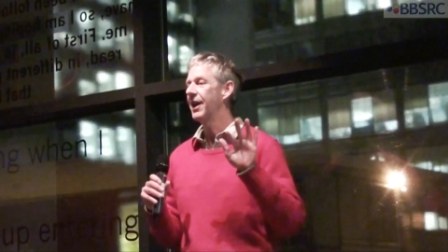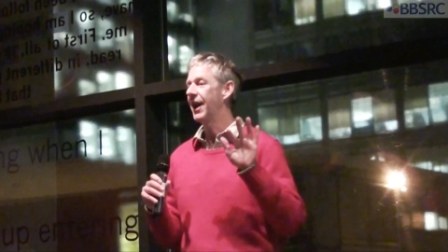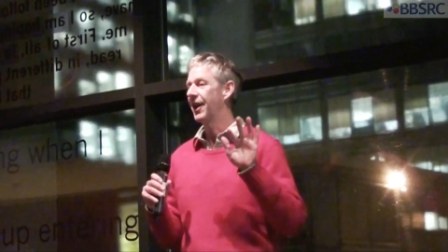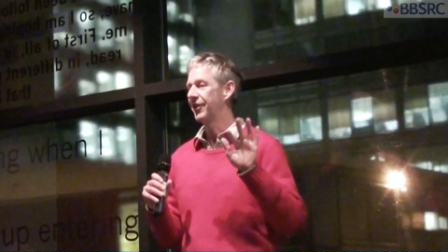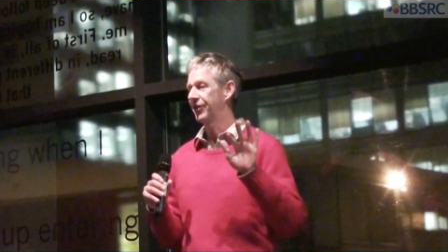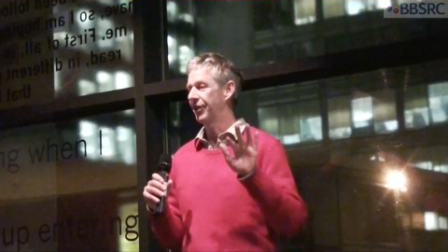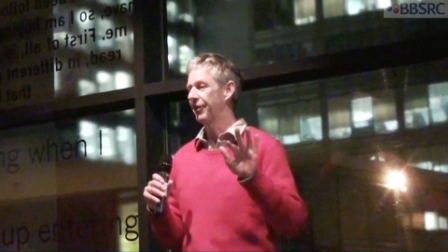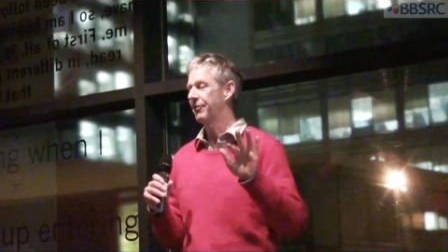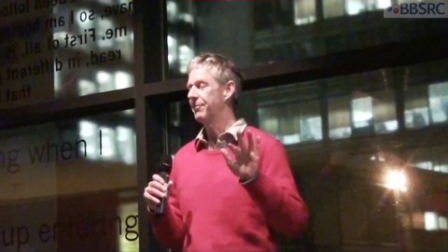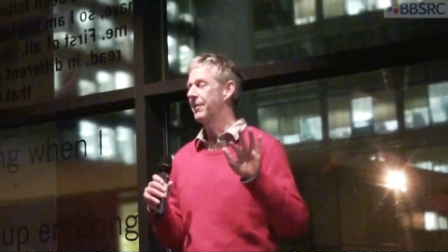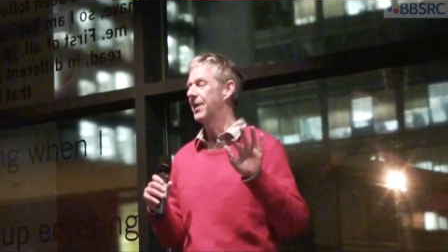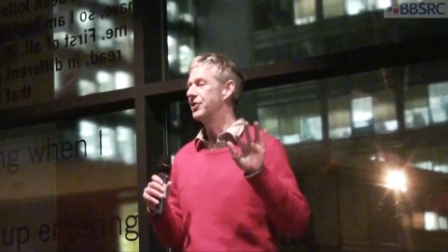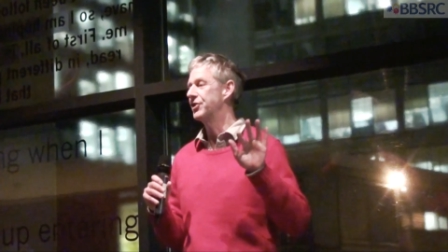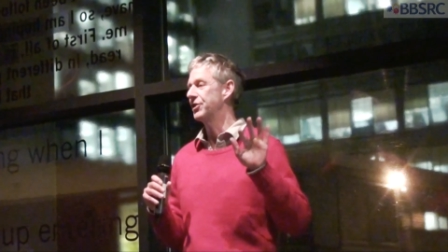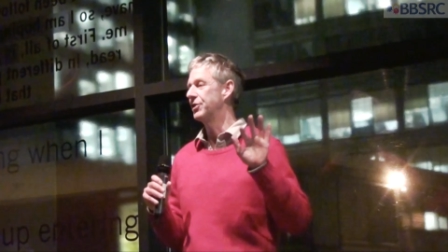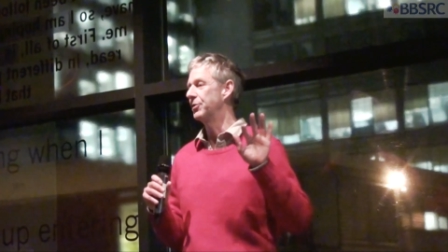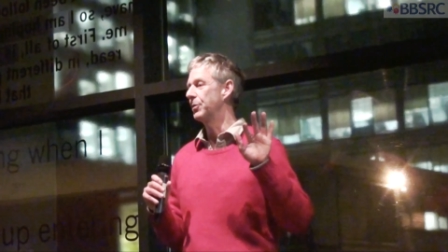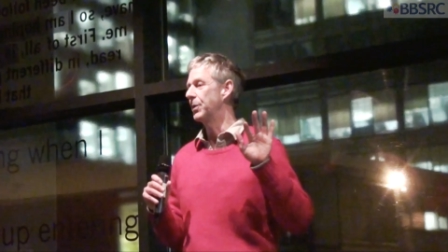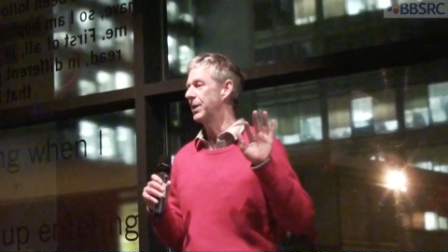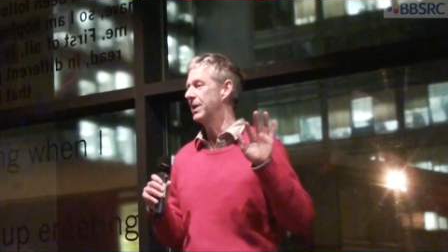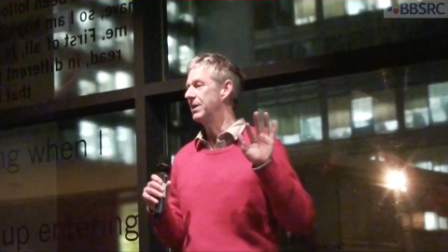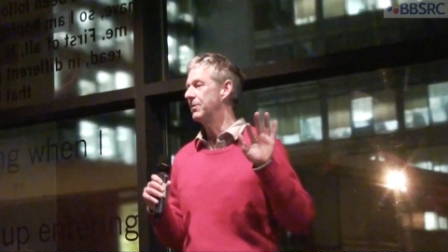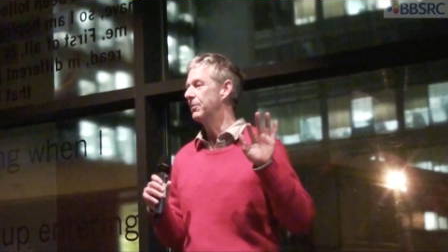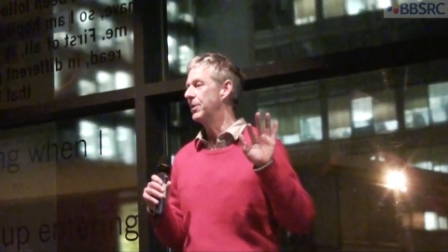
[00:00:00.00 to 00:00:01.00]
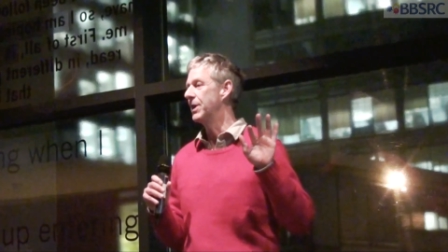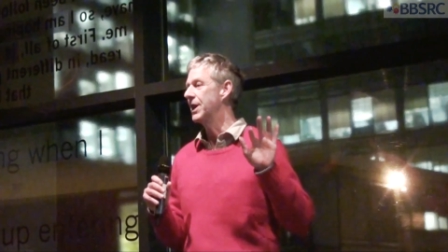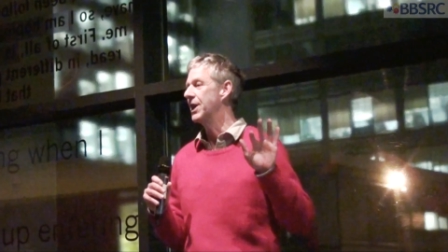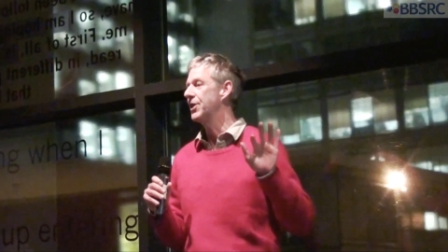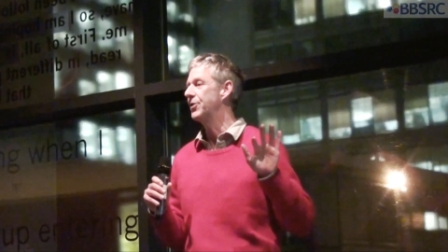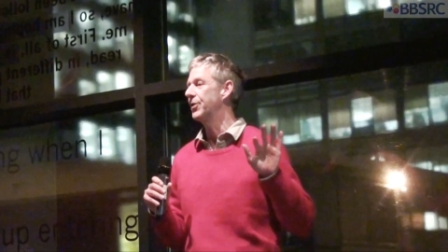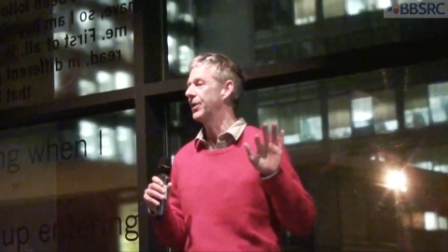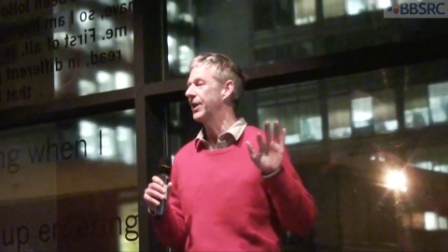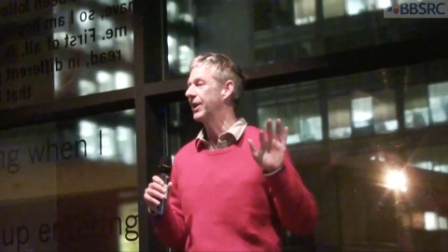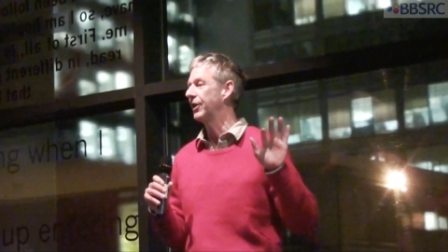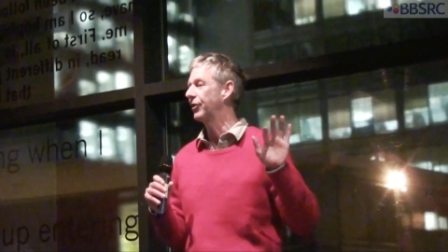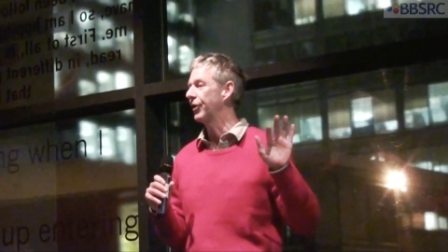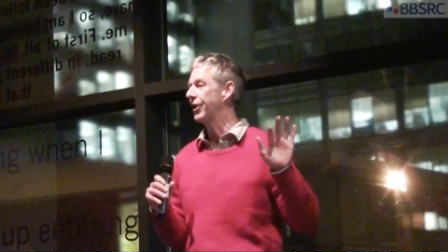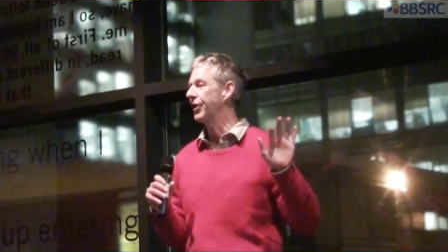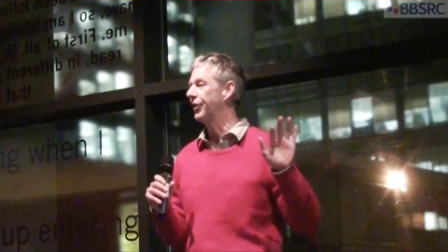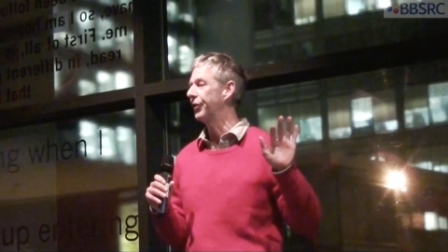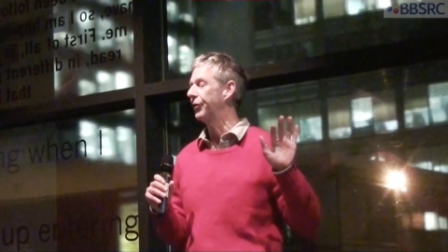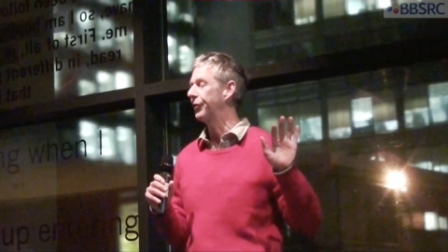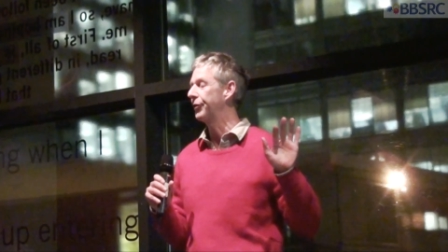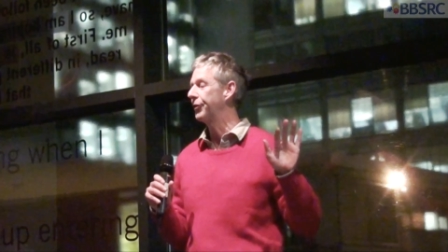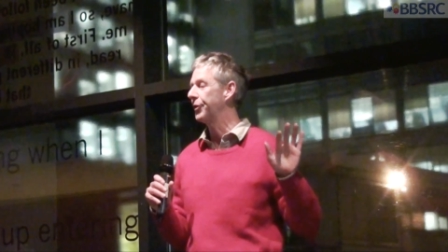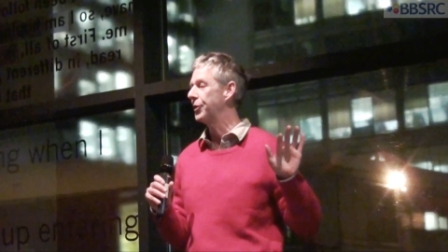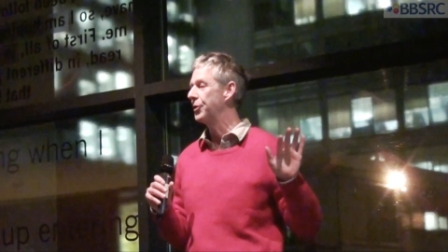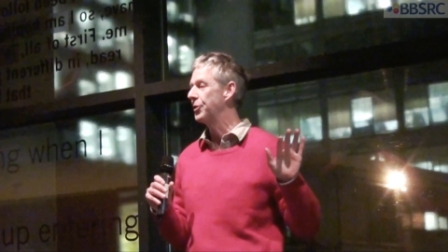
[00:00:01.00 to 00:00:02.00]
As I've mentioned, we need to increase
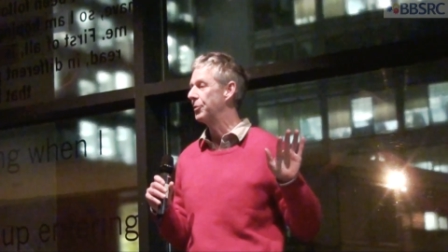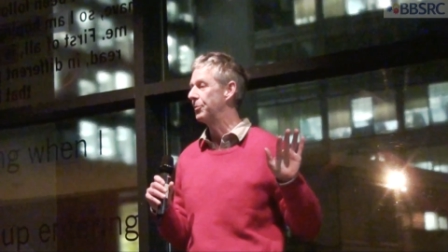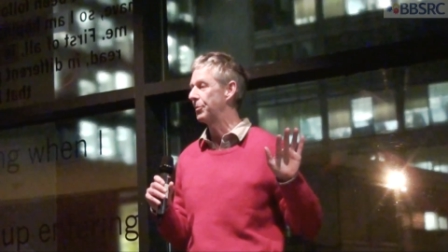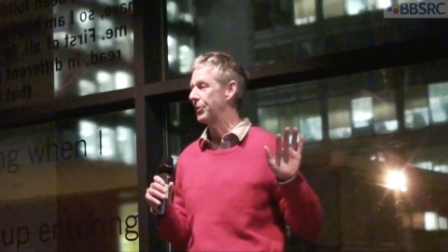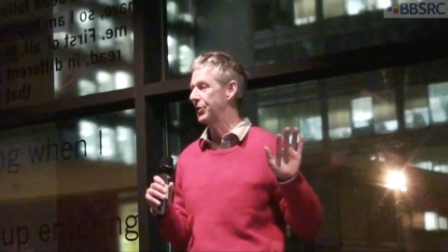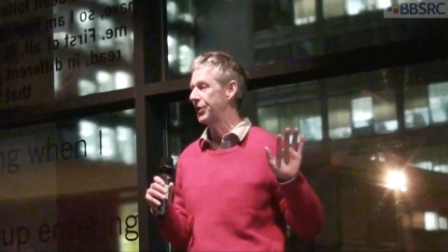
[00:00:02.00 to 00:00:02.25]
food